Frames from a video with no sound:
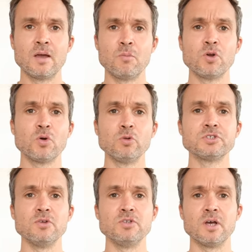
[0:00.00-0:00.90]
And what it
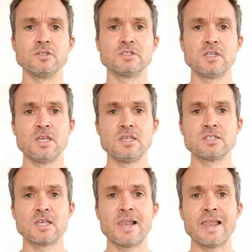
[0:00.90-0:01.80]
also does
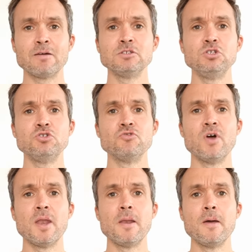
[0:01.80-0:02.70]
is allows you to
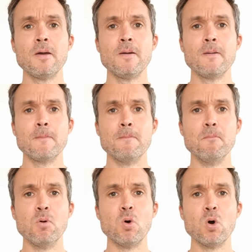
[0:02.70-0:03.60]
run
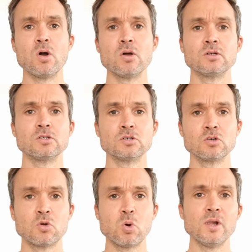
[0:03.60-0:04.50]
more
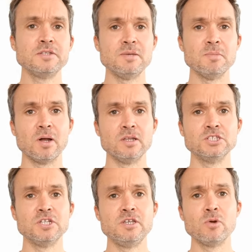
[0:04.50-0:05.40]
quality
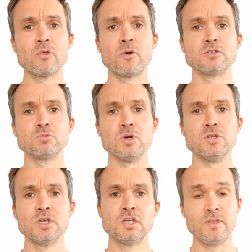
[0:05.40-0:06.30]
mileage than you otherwise
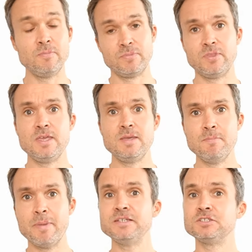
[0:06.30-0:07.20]
would. The
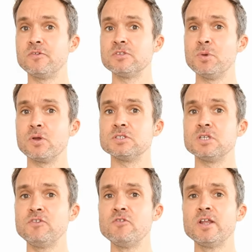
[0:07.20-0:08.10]
basis of this book is
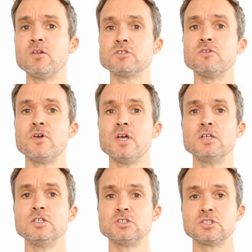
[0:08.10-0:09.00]
if you're running lots of
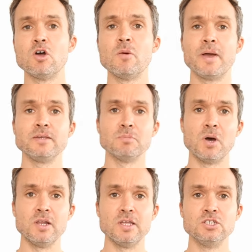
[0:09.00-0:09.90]
slower pace
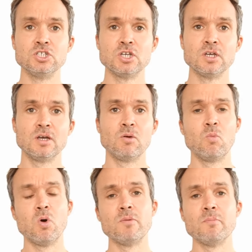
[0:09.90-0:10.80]
mileage,
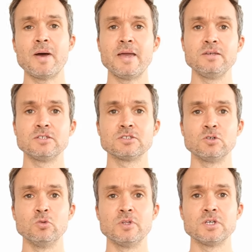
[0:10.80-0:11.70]
one pace
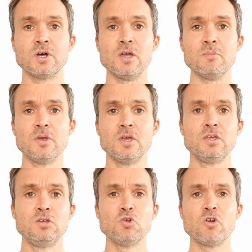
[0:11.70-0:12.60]
all the time,
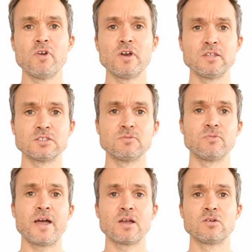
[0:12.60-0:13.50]
you're not running
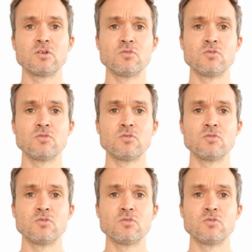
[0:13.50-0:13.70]
that